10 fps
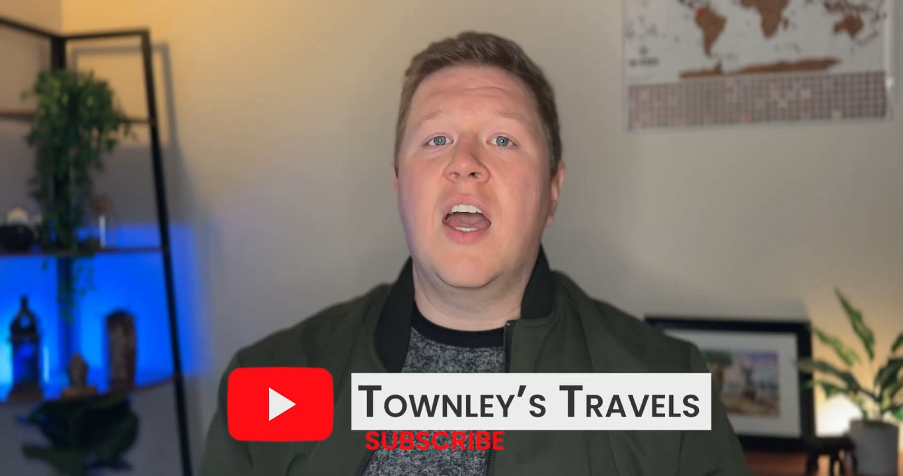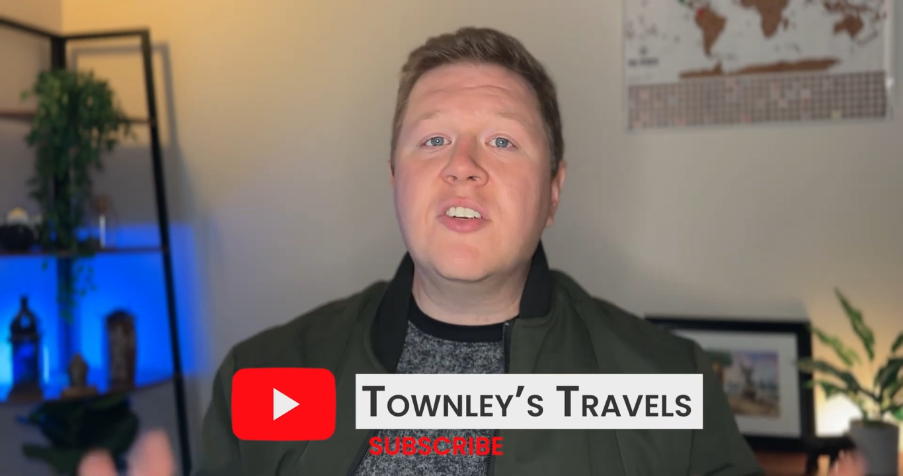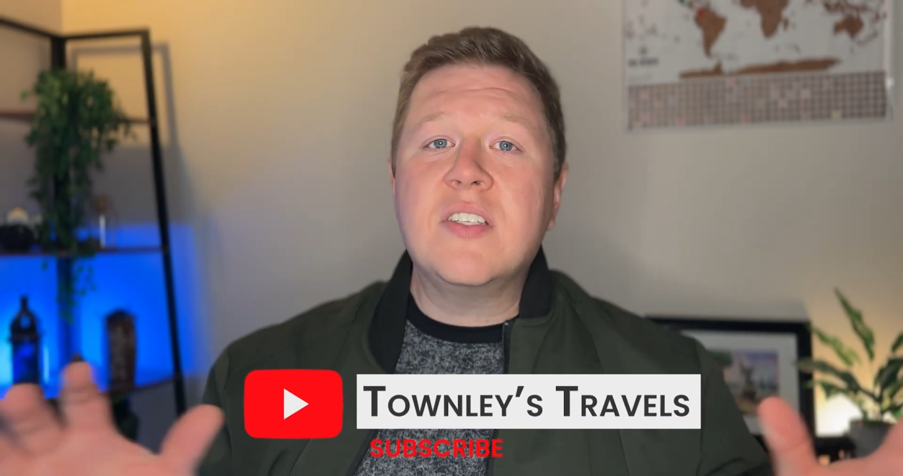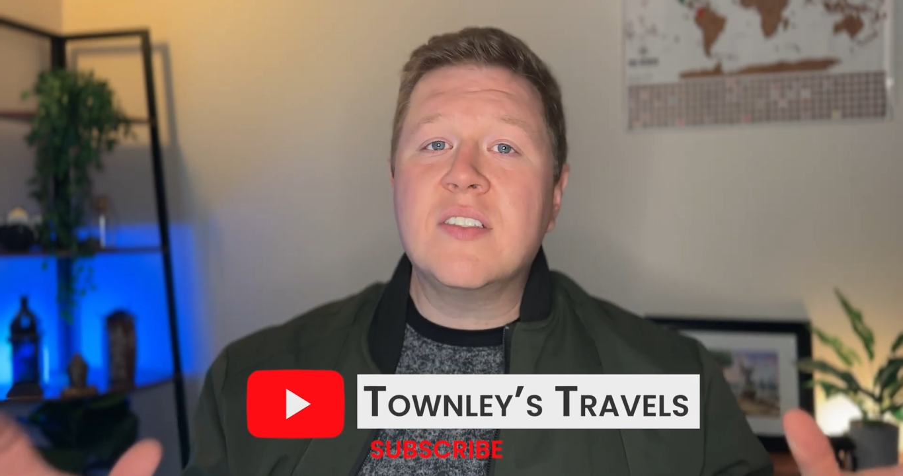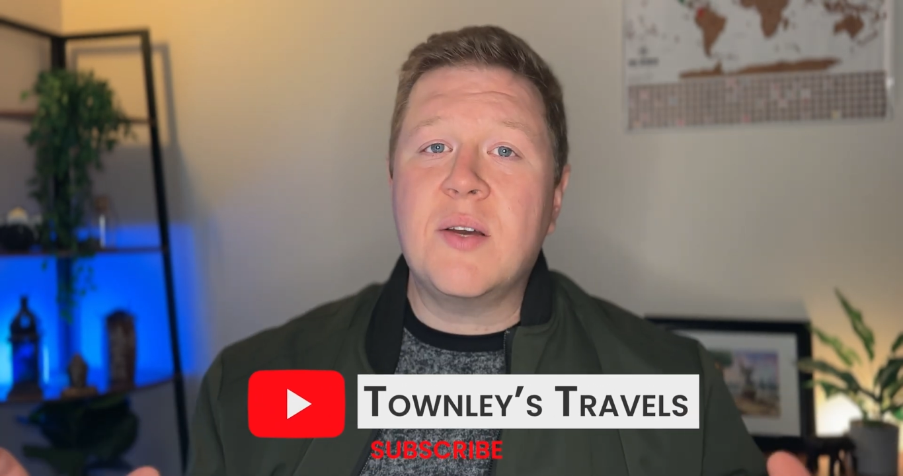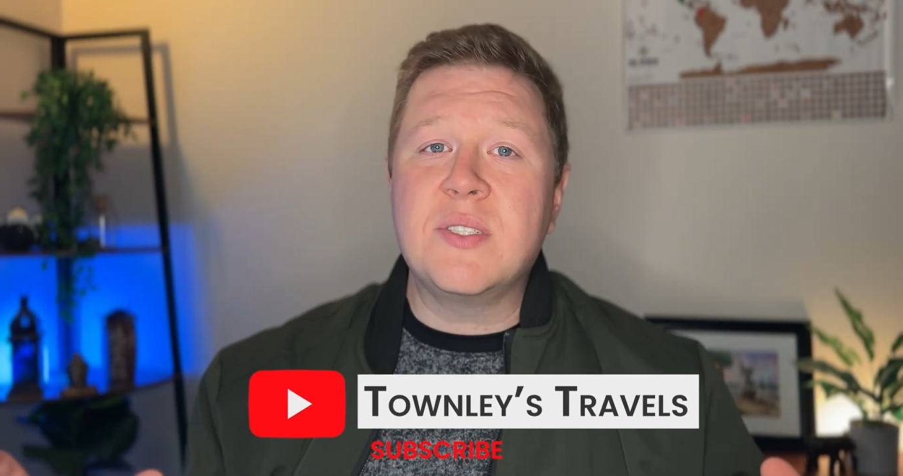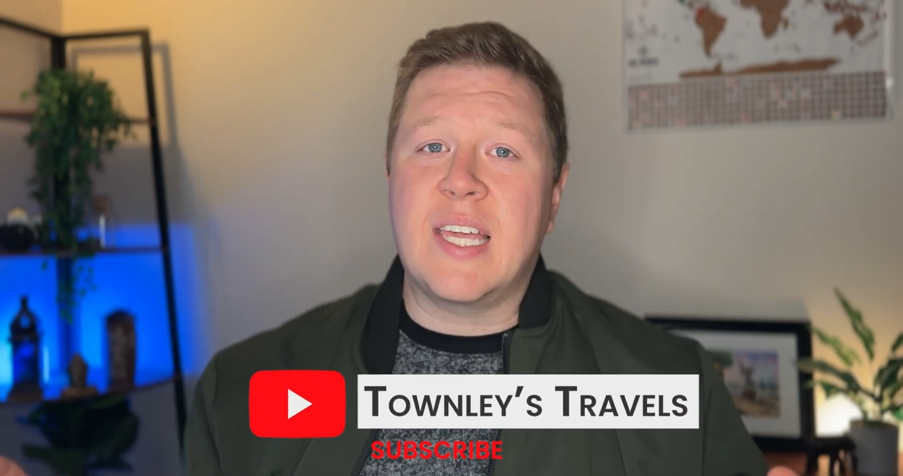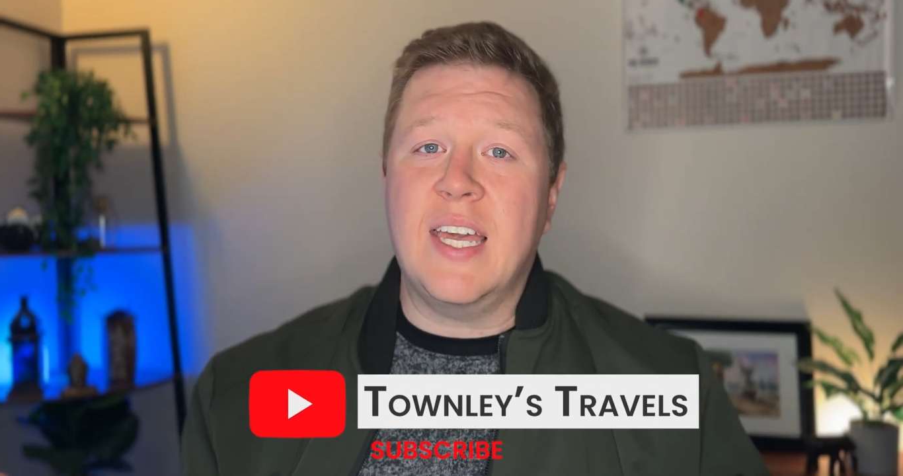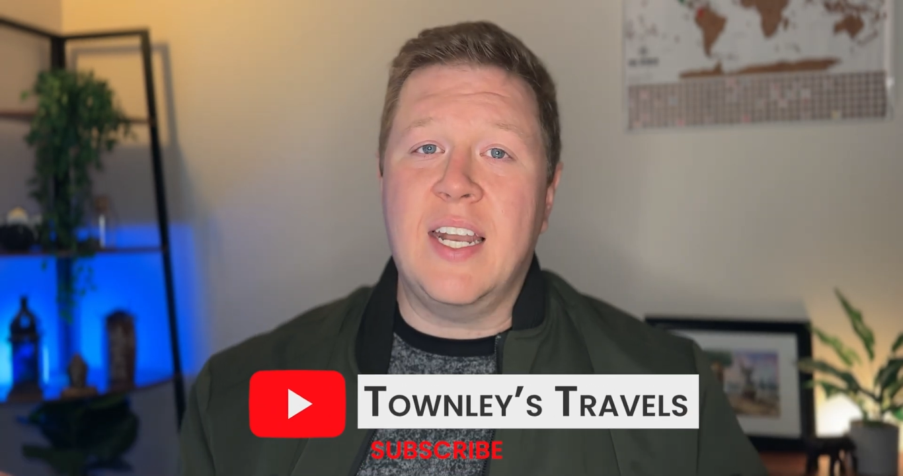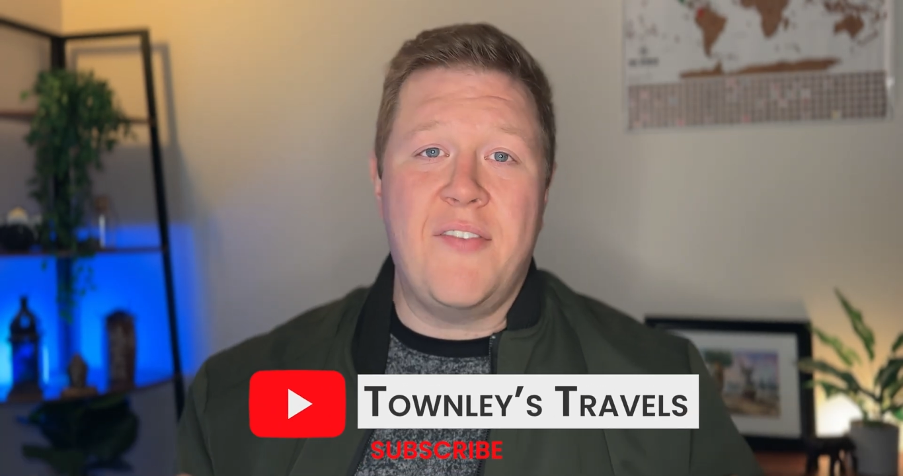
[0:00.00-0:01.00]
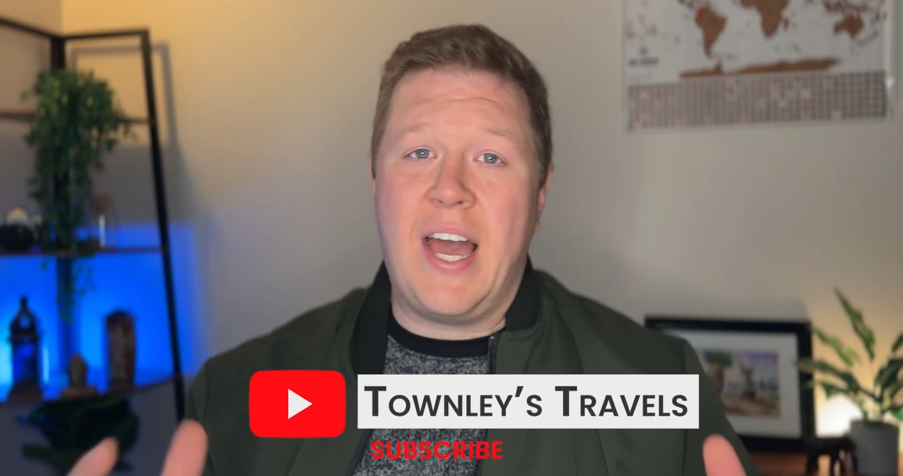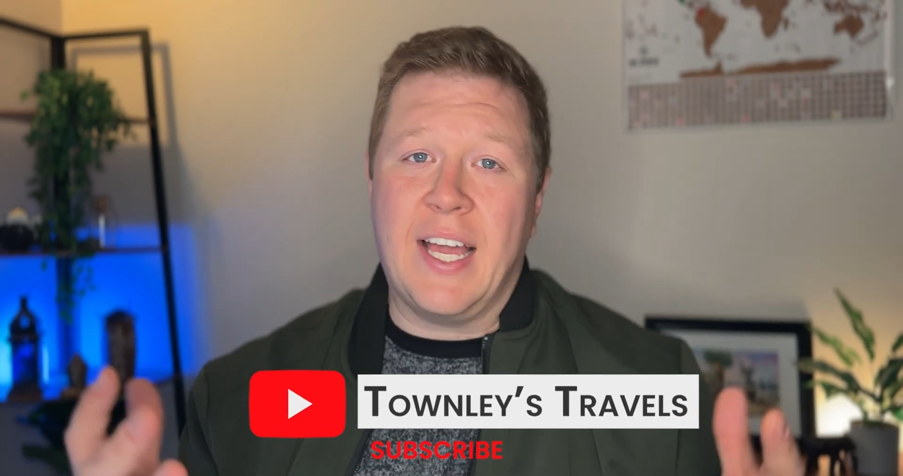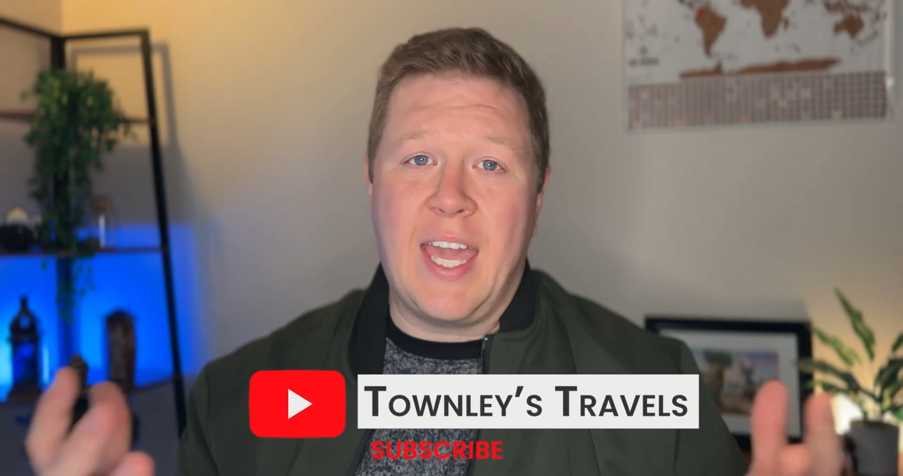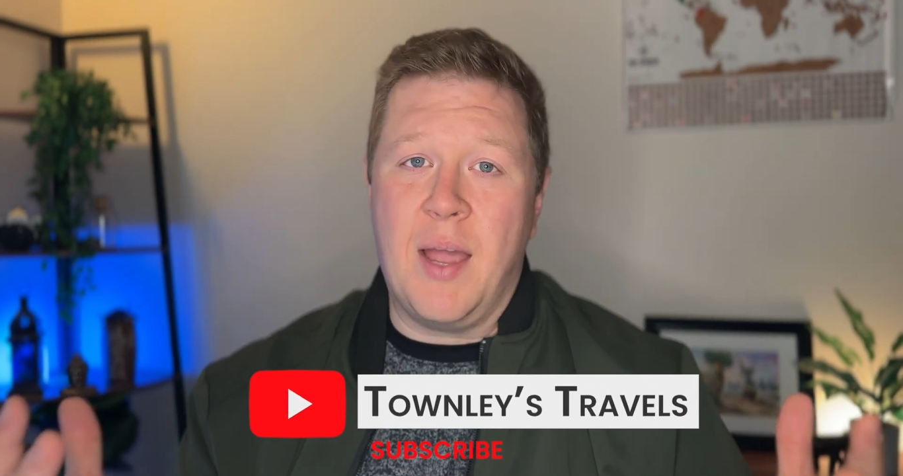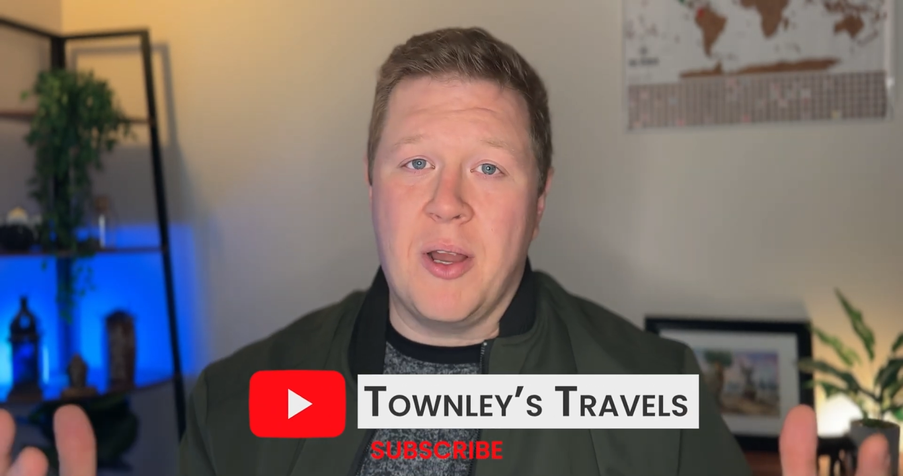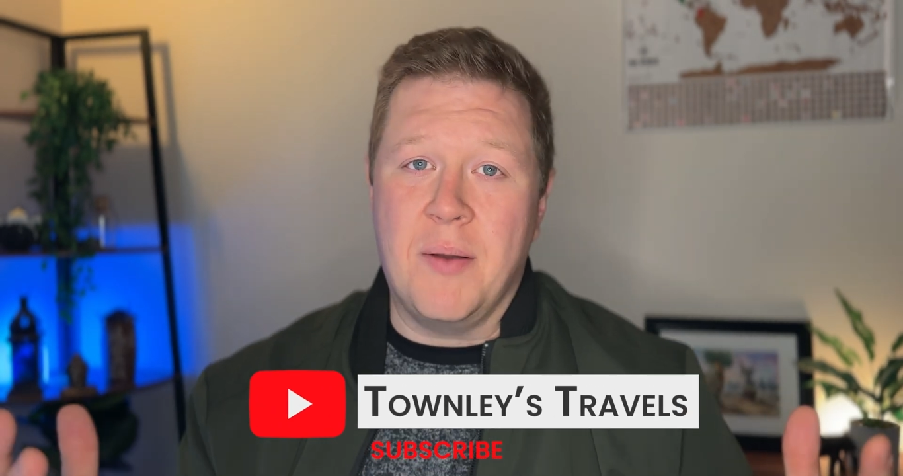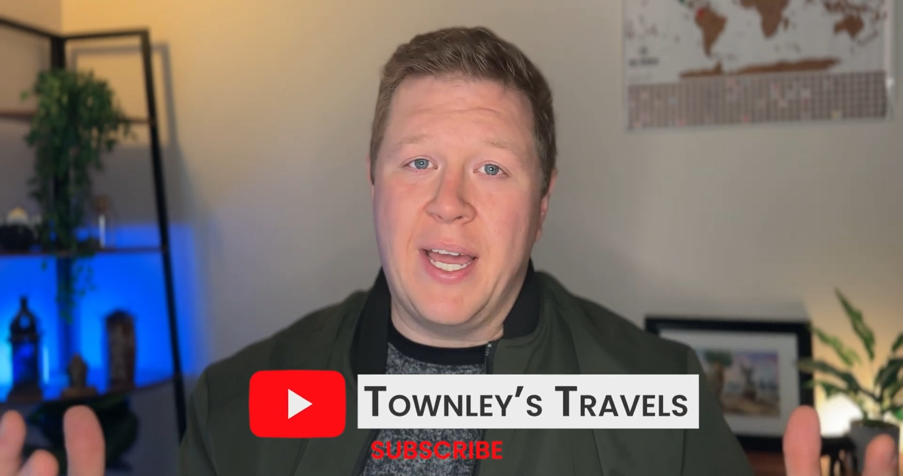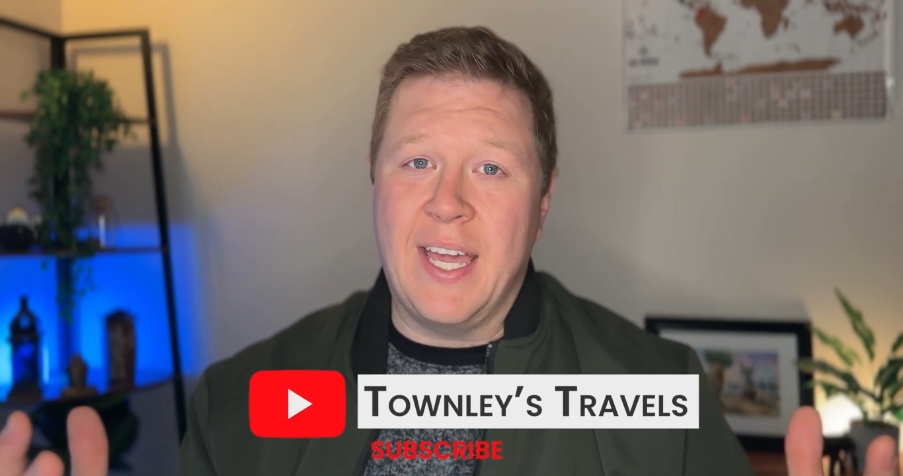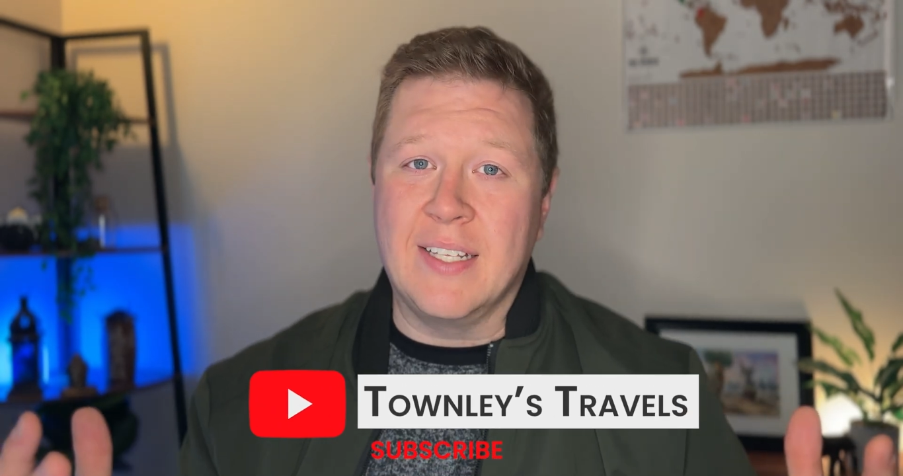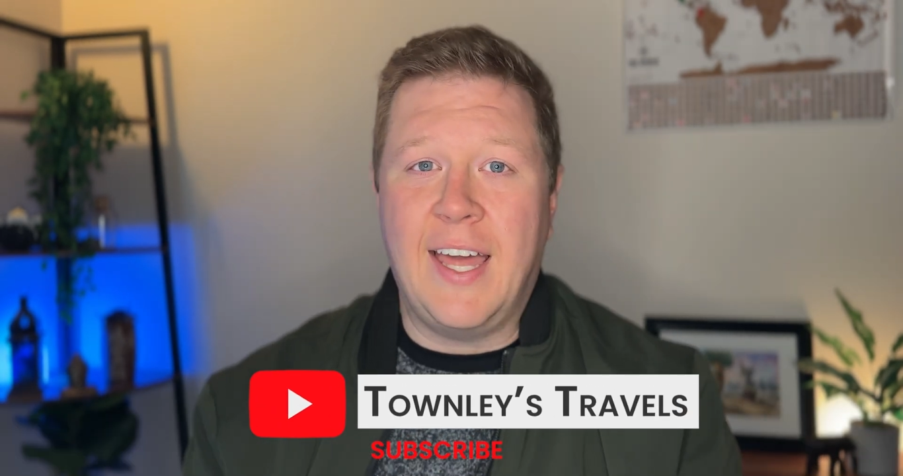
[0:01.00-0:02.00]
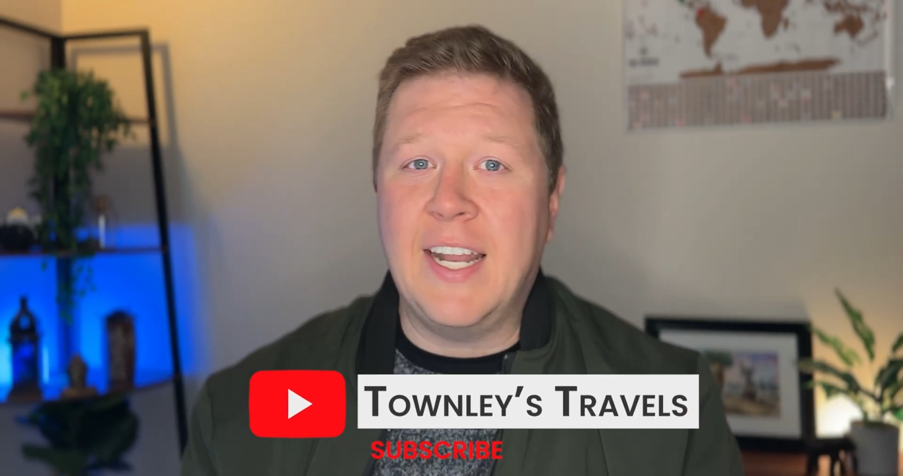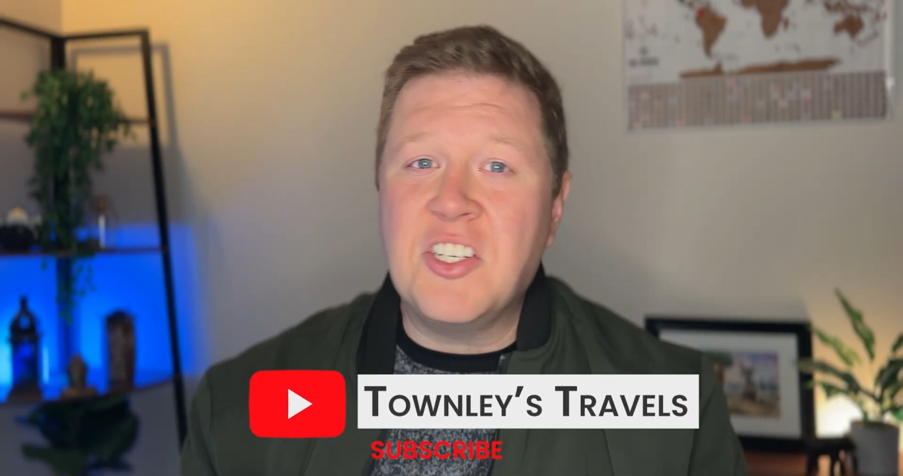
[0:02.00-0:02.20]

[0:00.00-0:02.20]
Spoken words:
Ever since I was a kid, I've had a camera in my hands and